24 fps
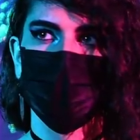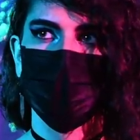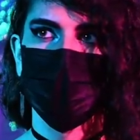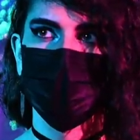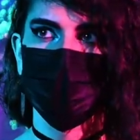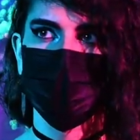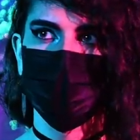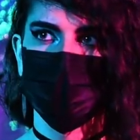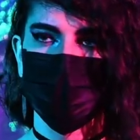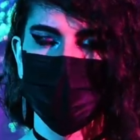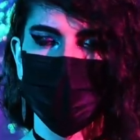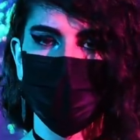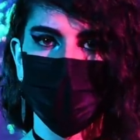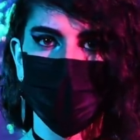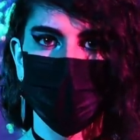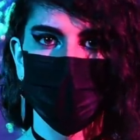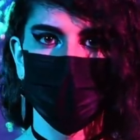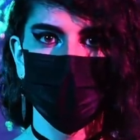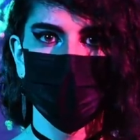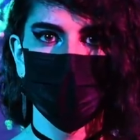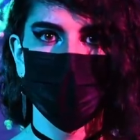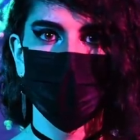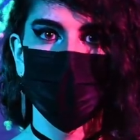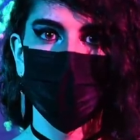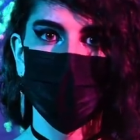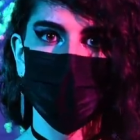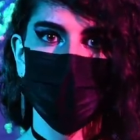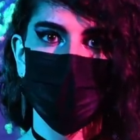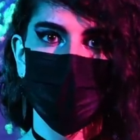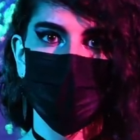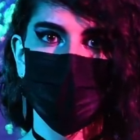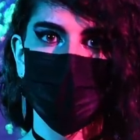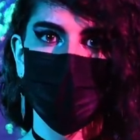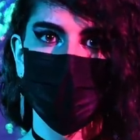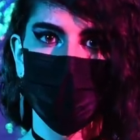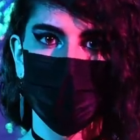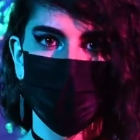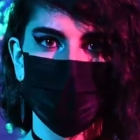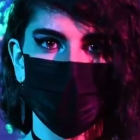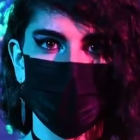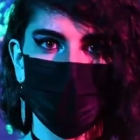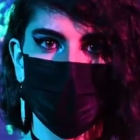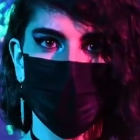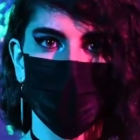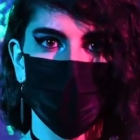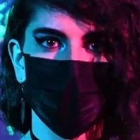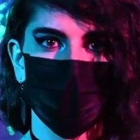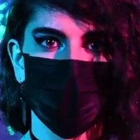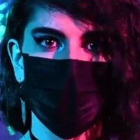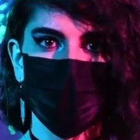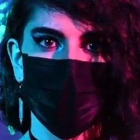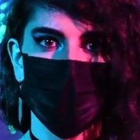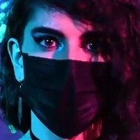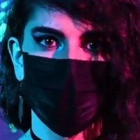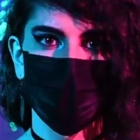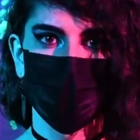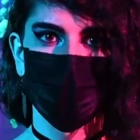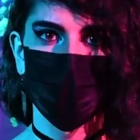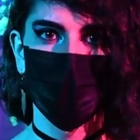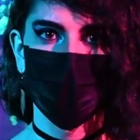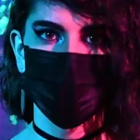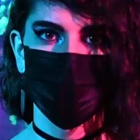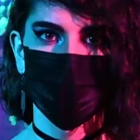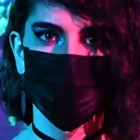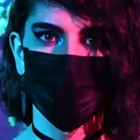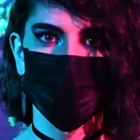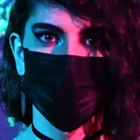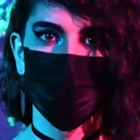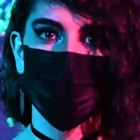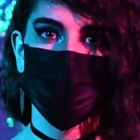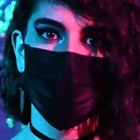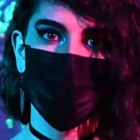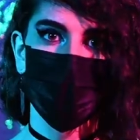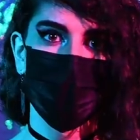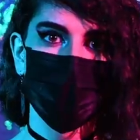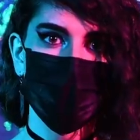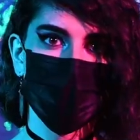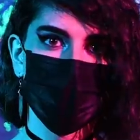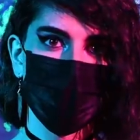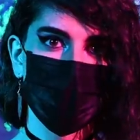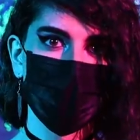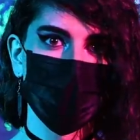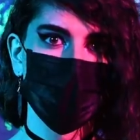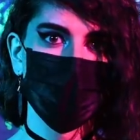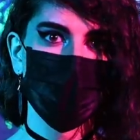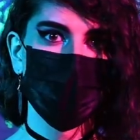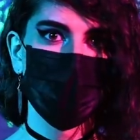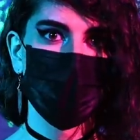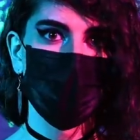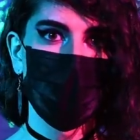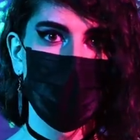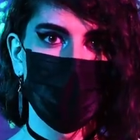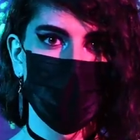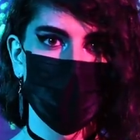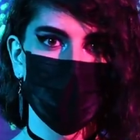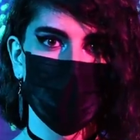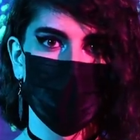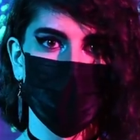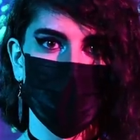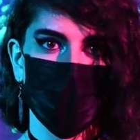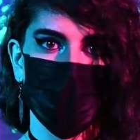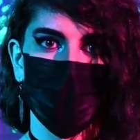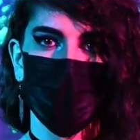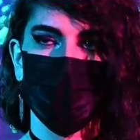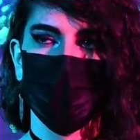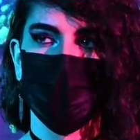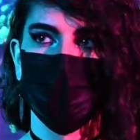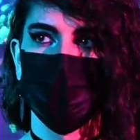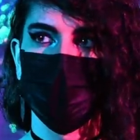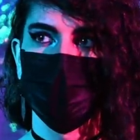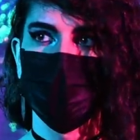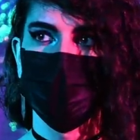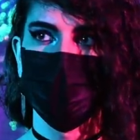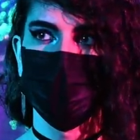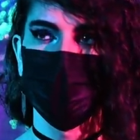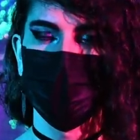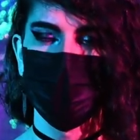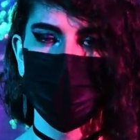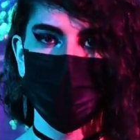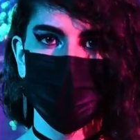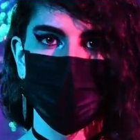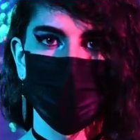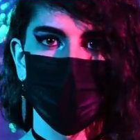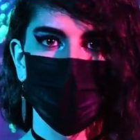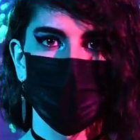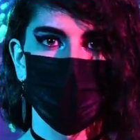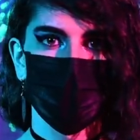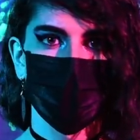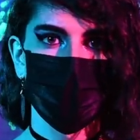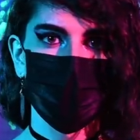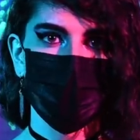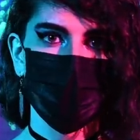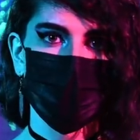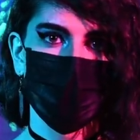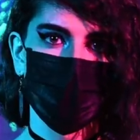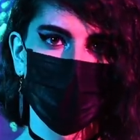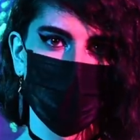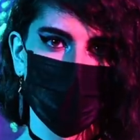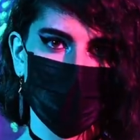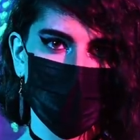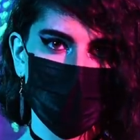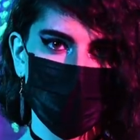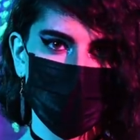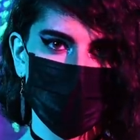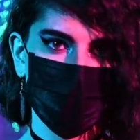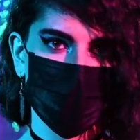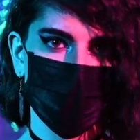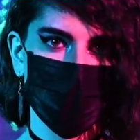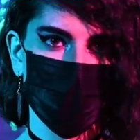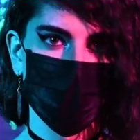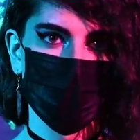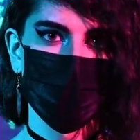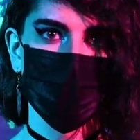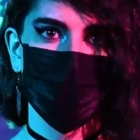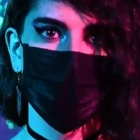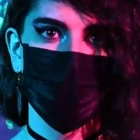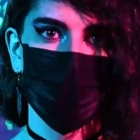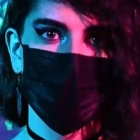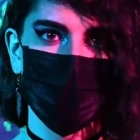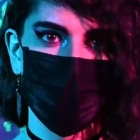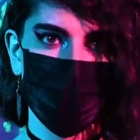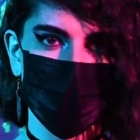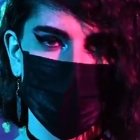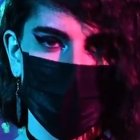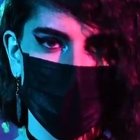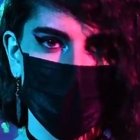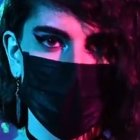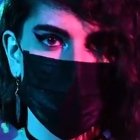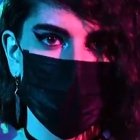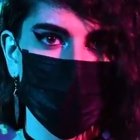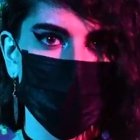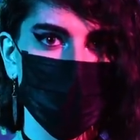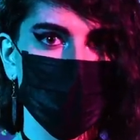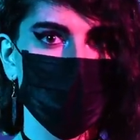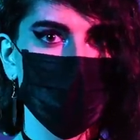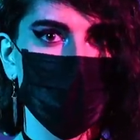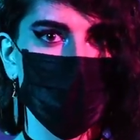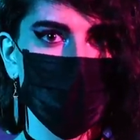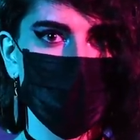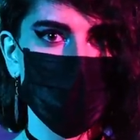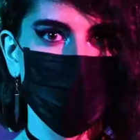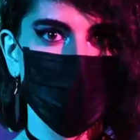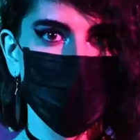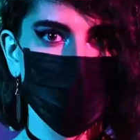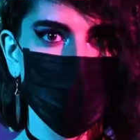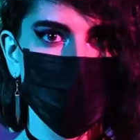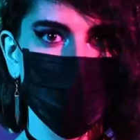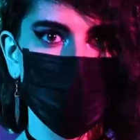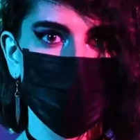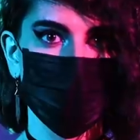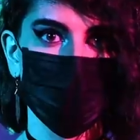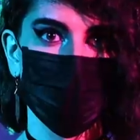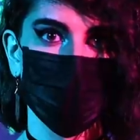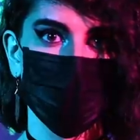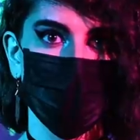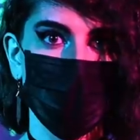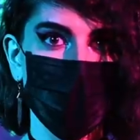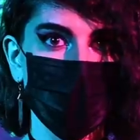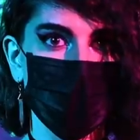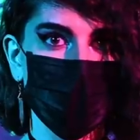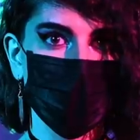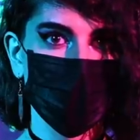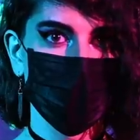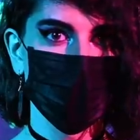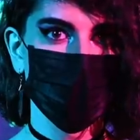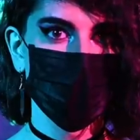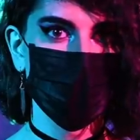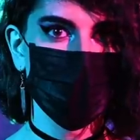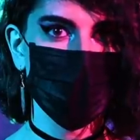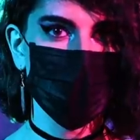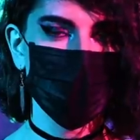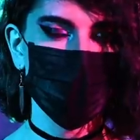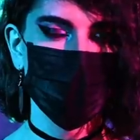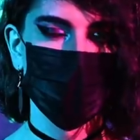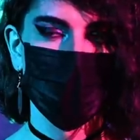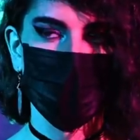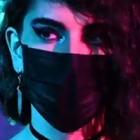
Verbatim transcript: Specifically, the gun is never pointing in a safe direction, it's always pointing back. It also requires a cross draw, which is potentially a liability for flagging things.